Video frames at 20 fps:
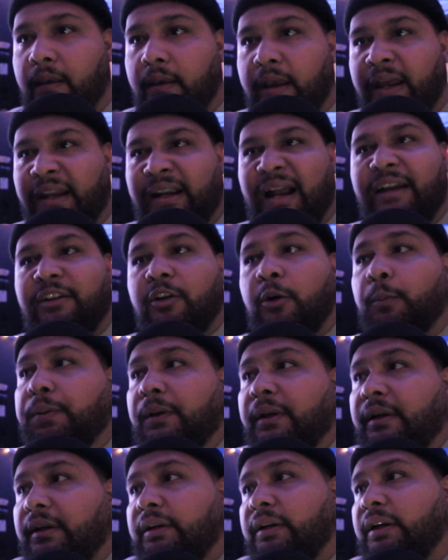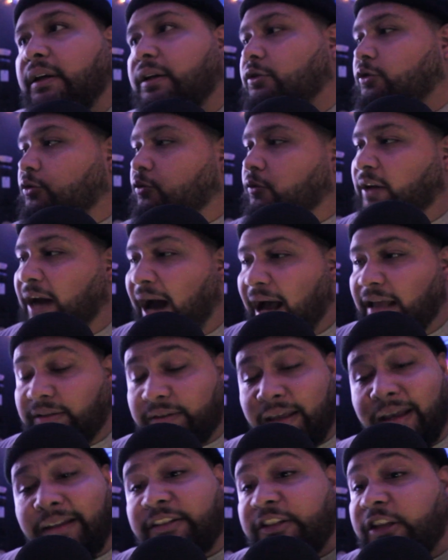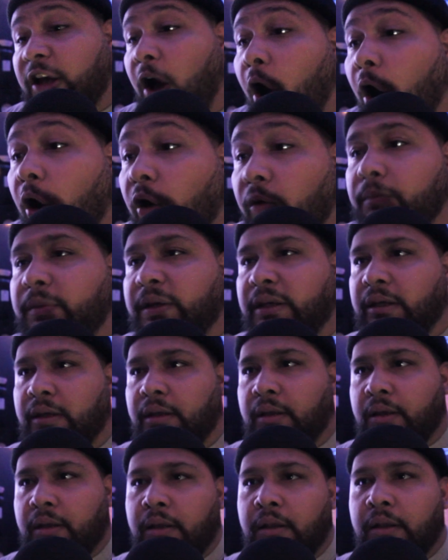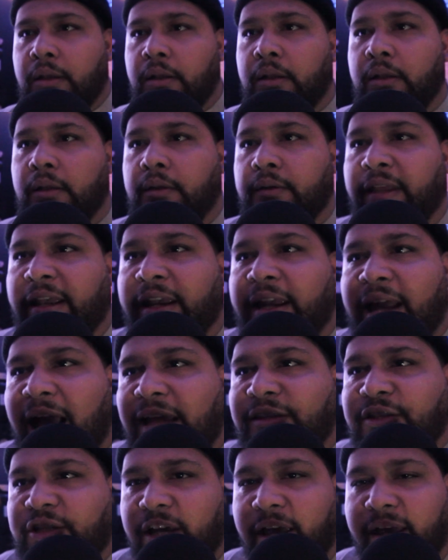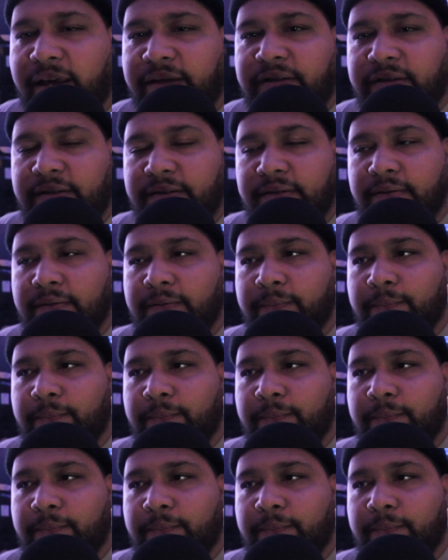And I know plenty of niggas they told me they got checks